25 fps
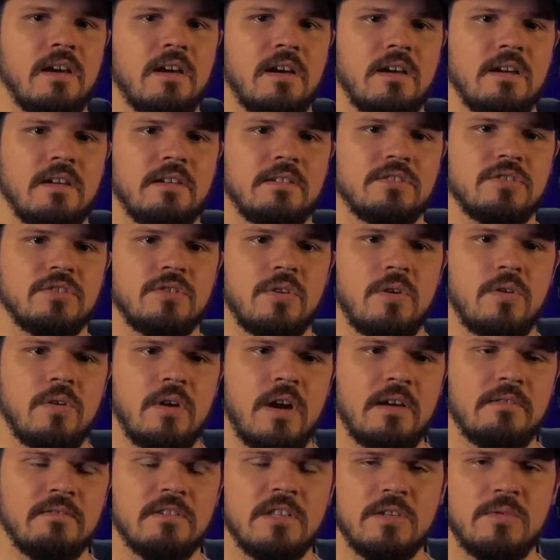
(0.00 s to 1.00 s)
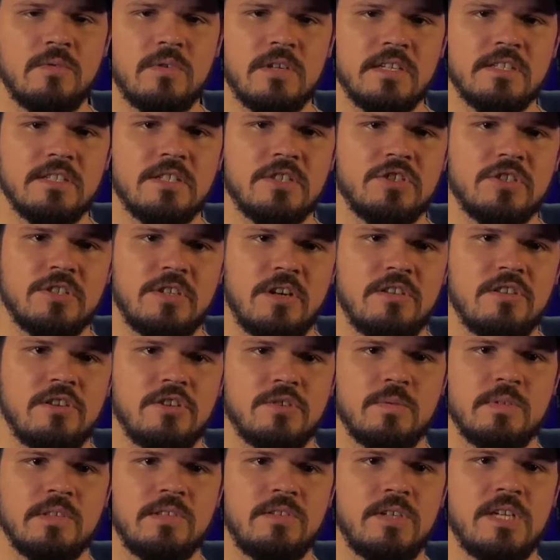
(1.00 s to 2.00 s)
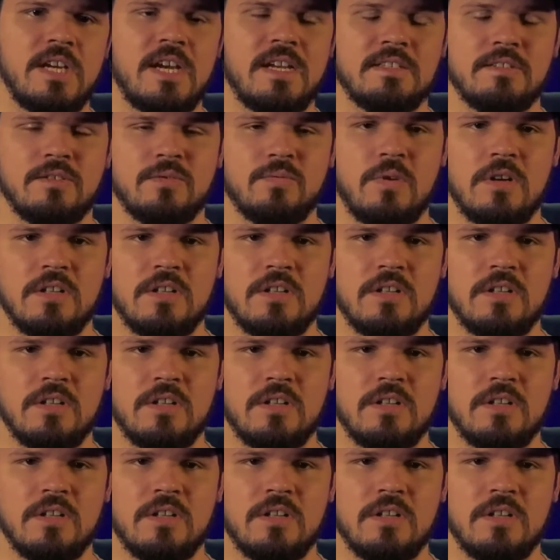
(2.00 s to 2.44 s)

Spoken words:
So I really wanted to share those with you guys, as well